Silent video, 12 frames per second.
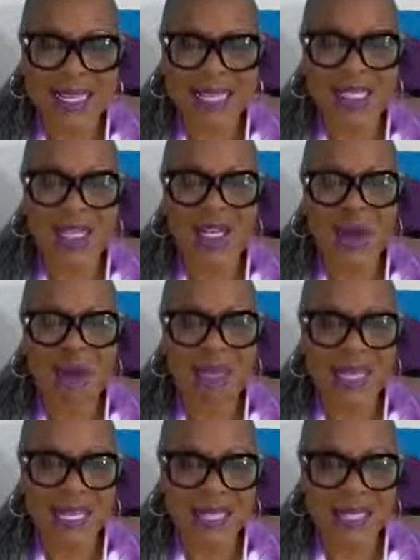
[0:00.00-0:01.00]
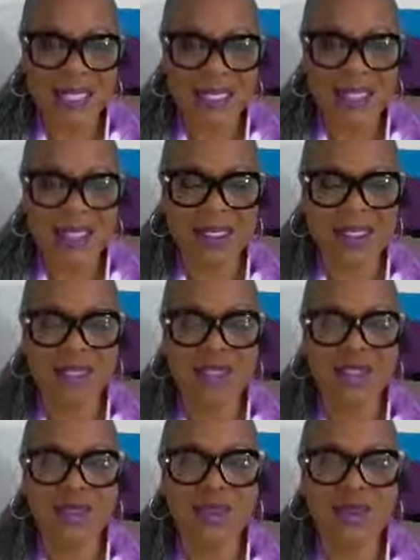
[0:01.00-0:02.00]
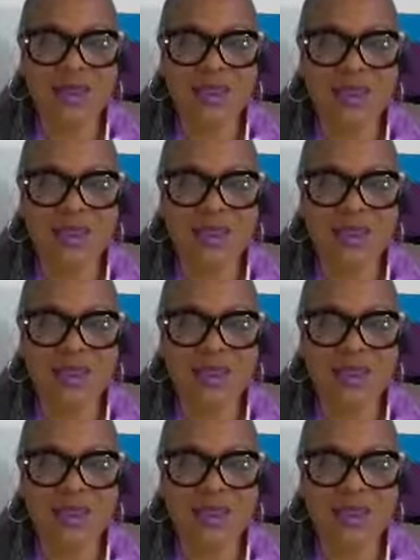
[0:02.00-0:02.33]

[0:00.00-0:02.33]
committed to